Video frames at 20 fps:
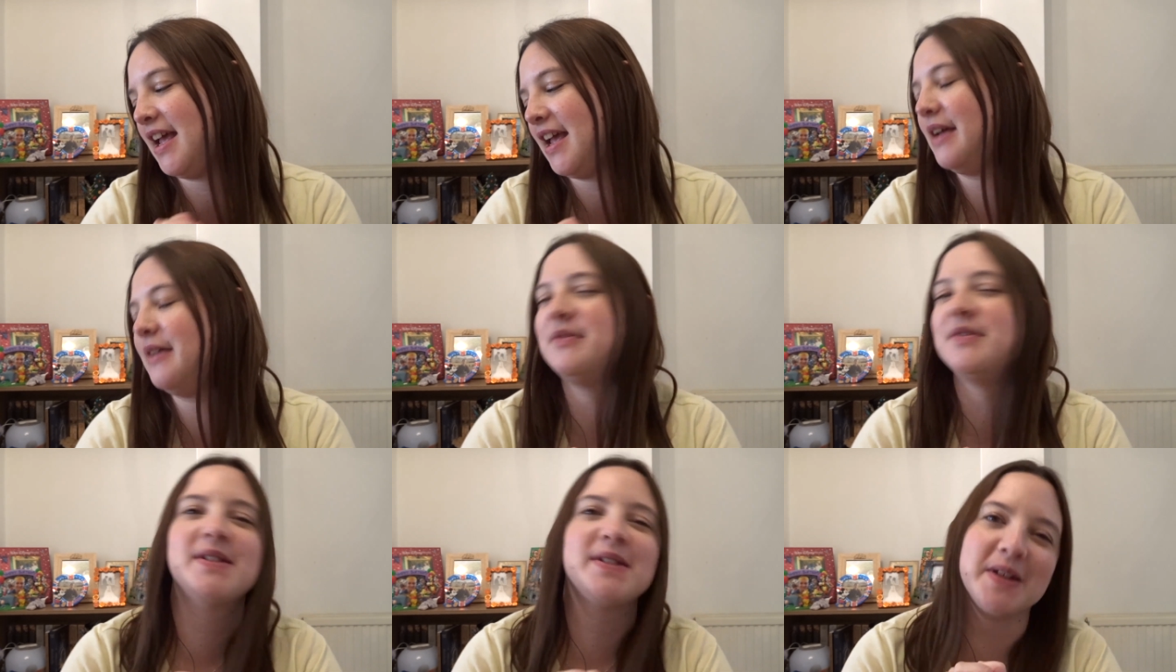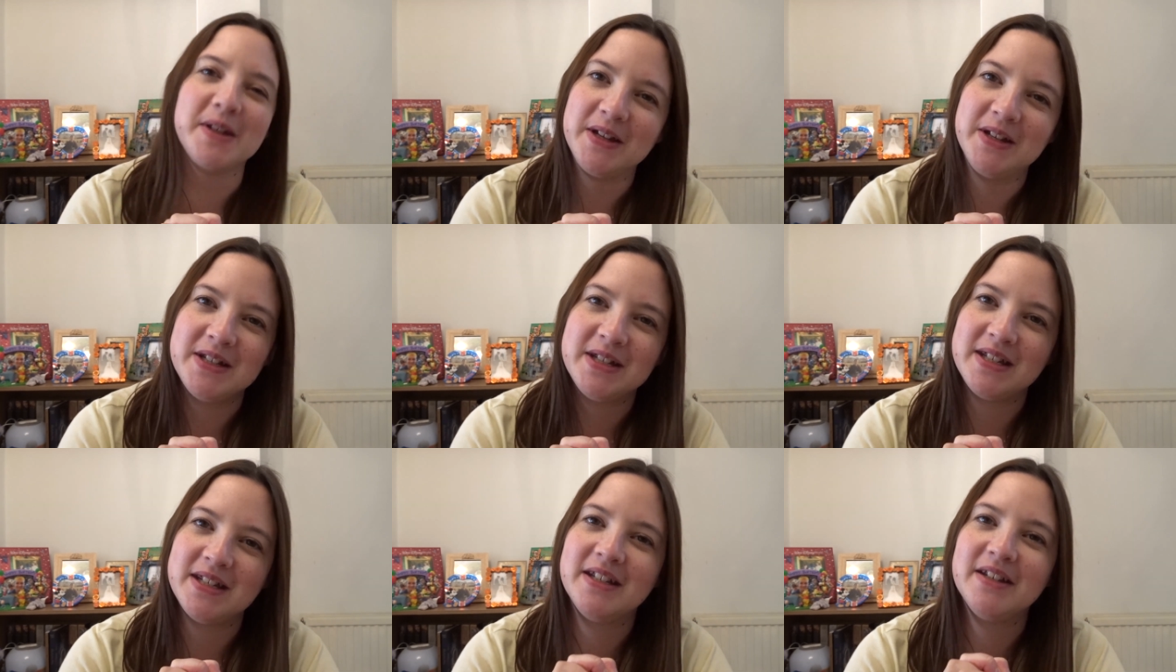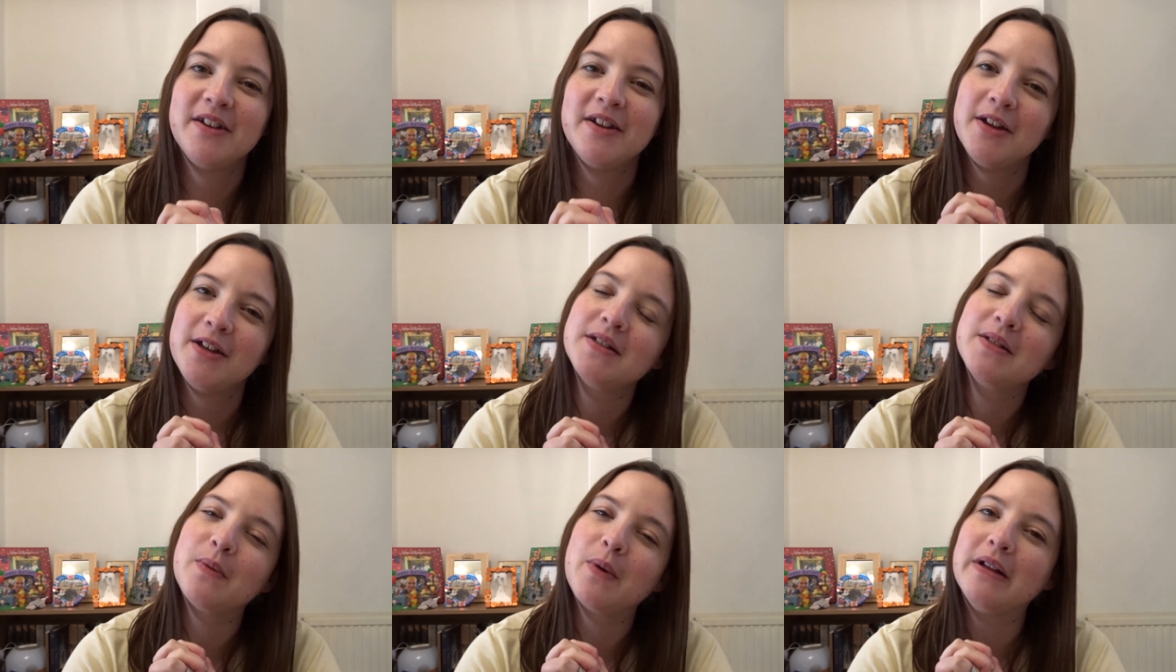it was good.
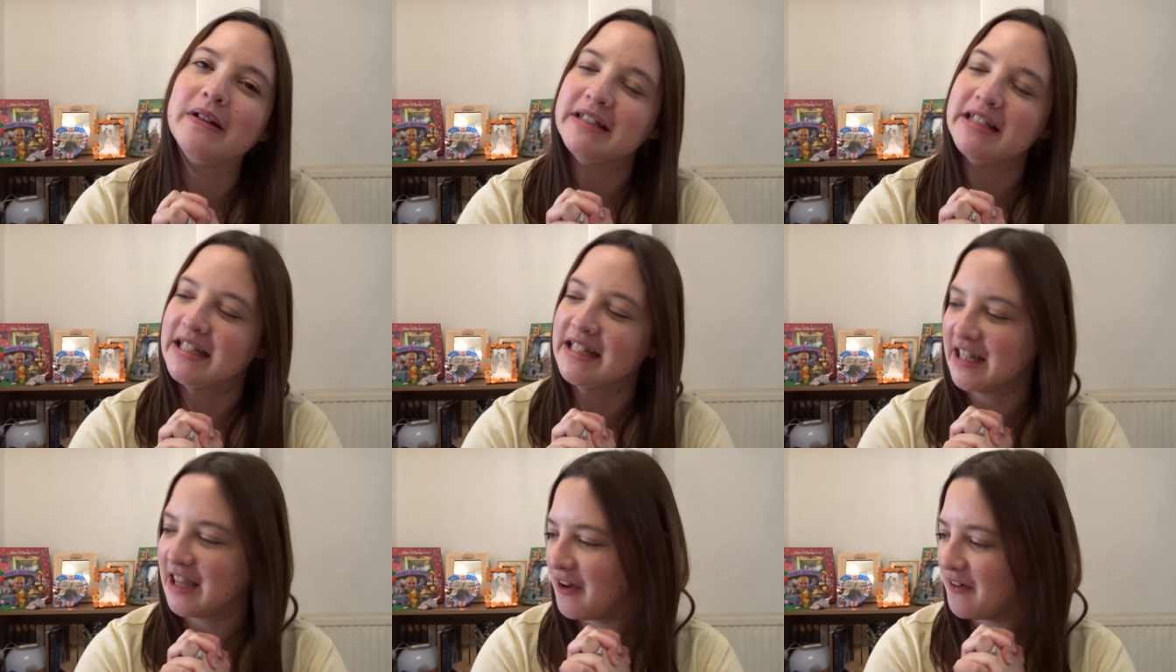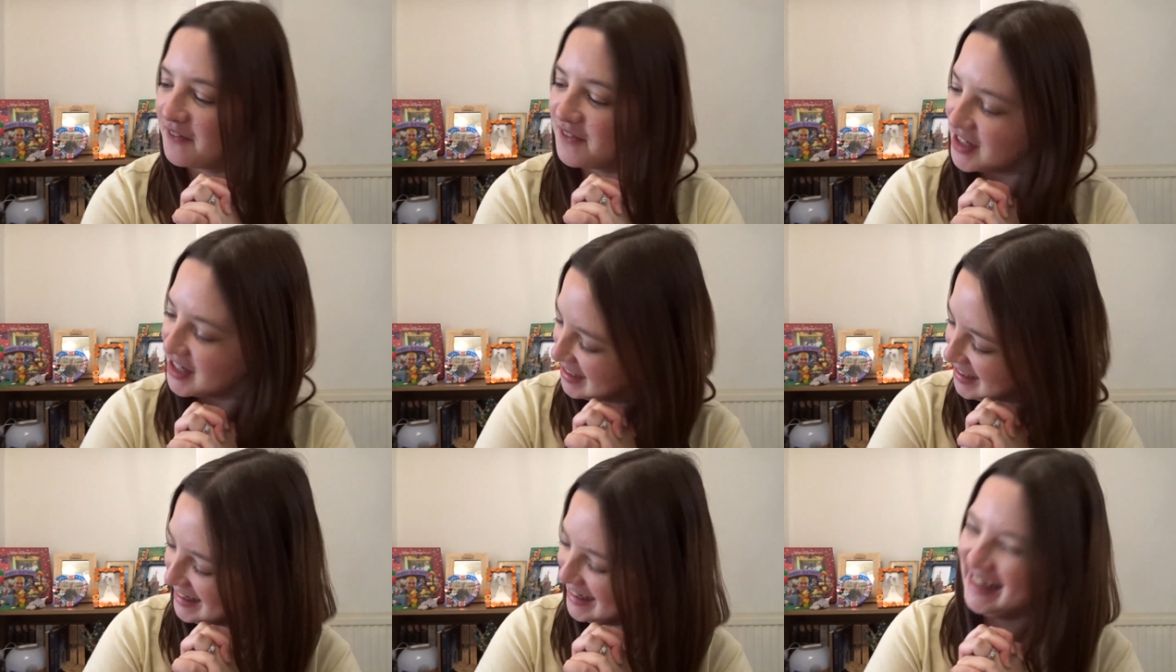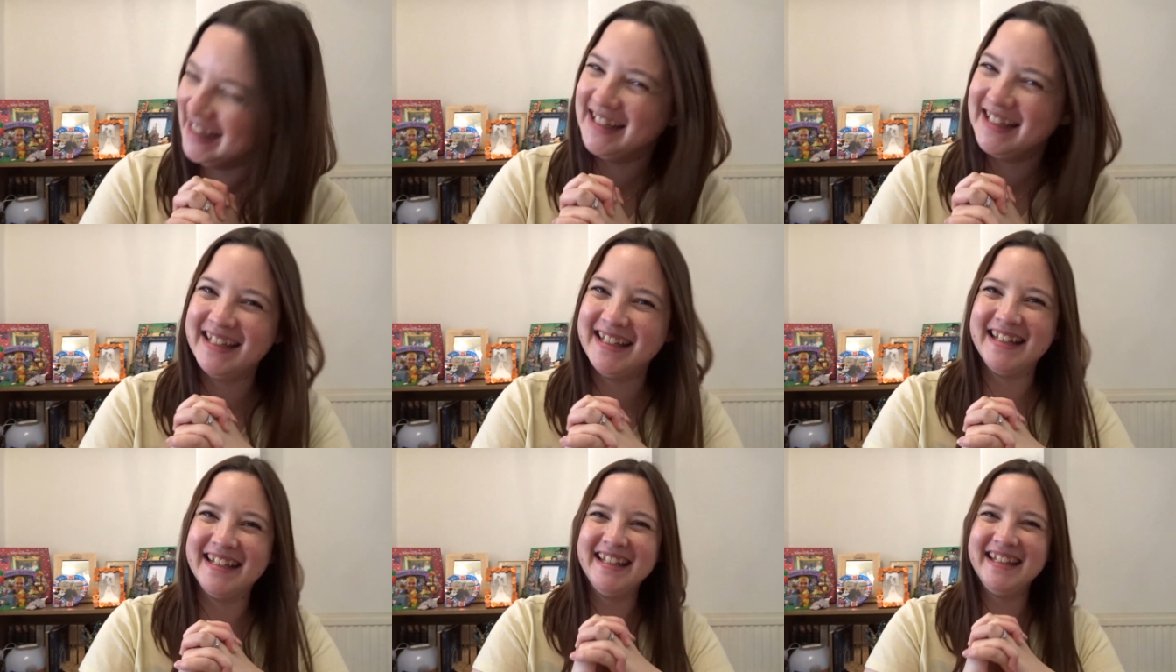It's well deserved. But
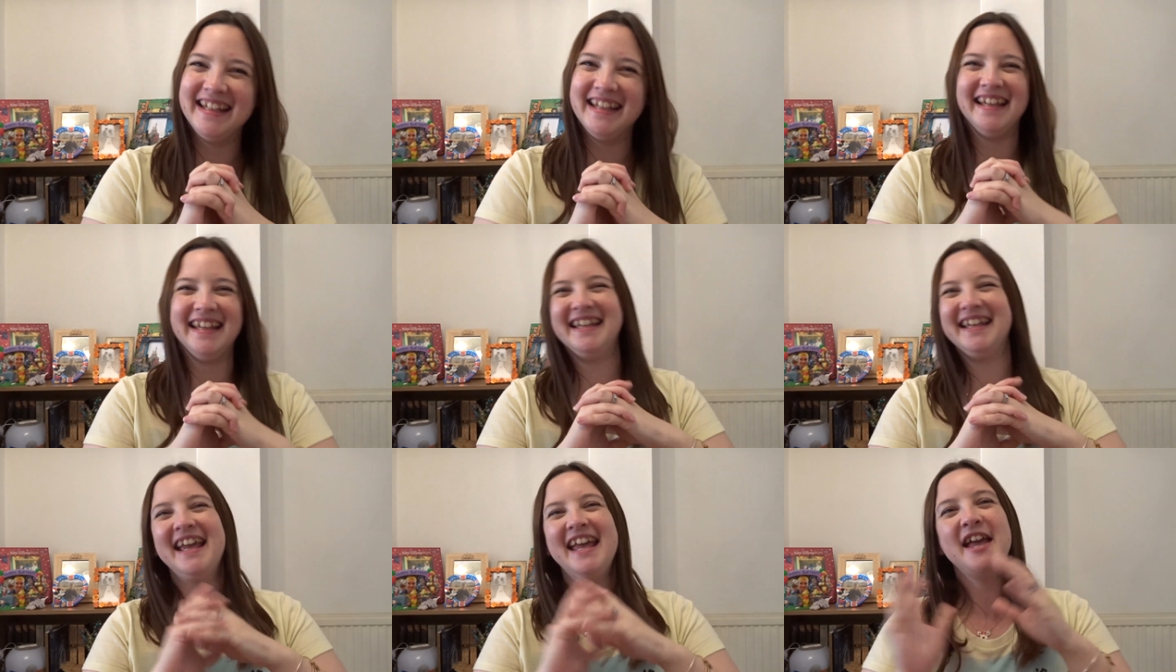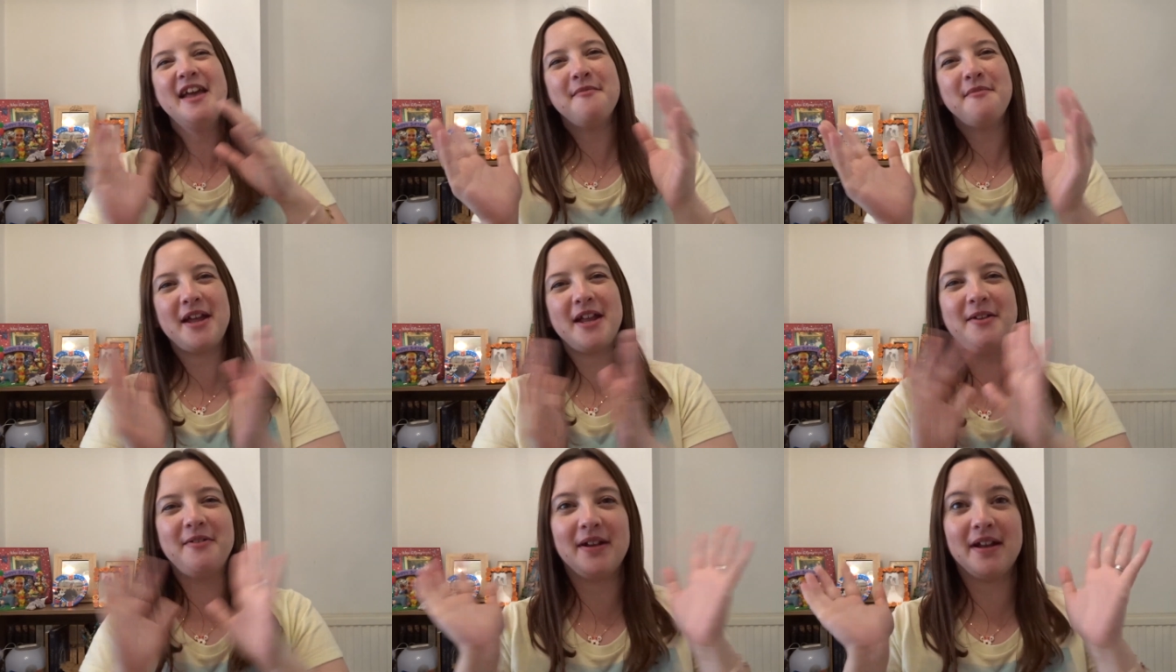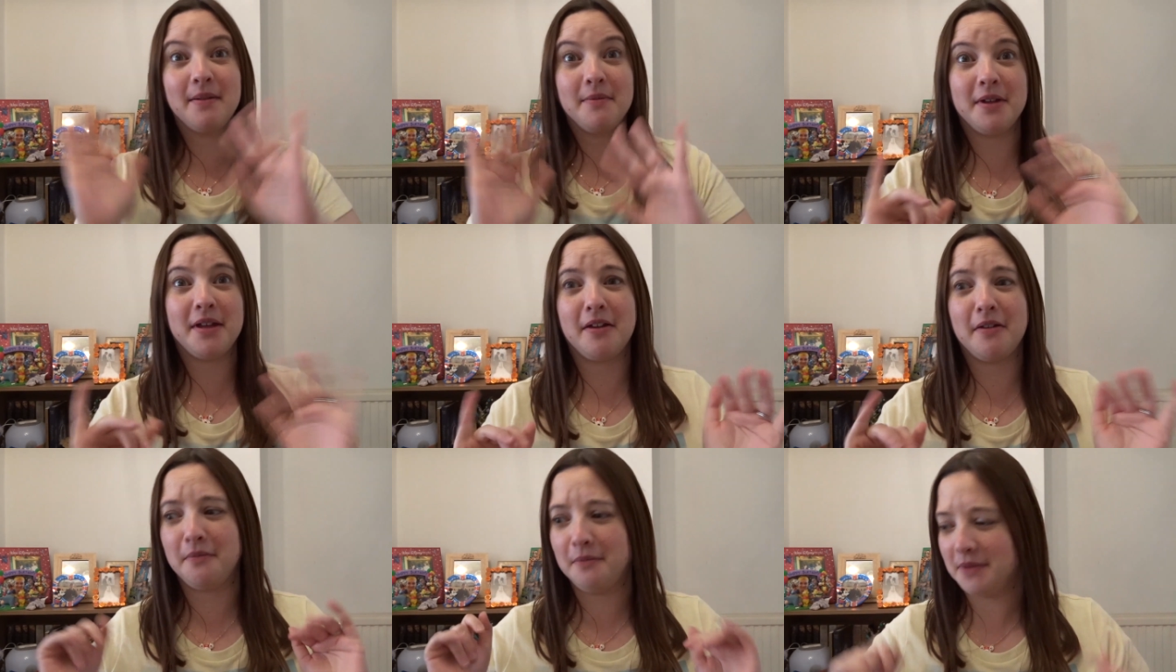anyway, let me
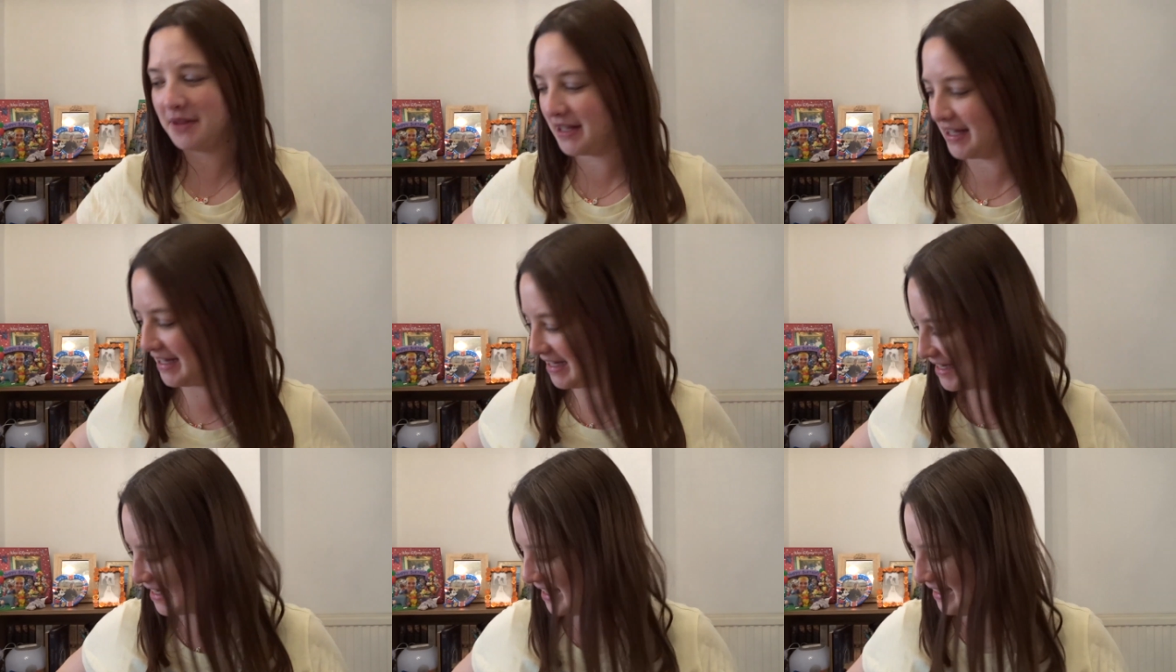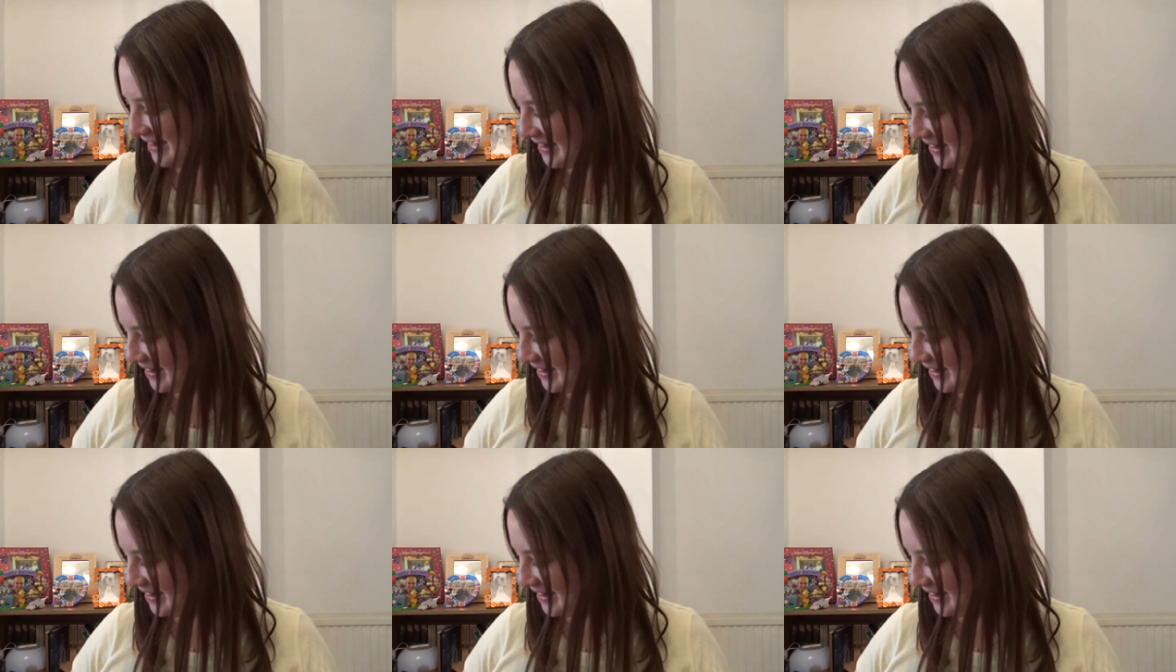get on with this.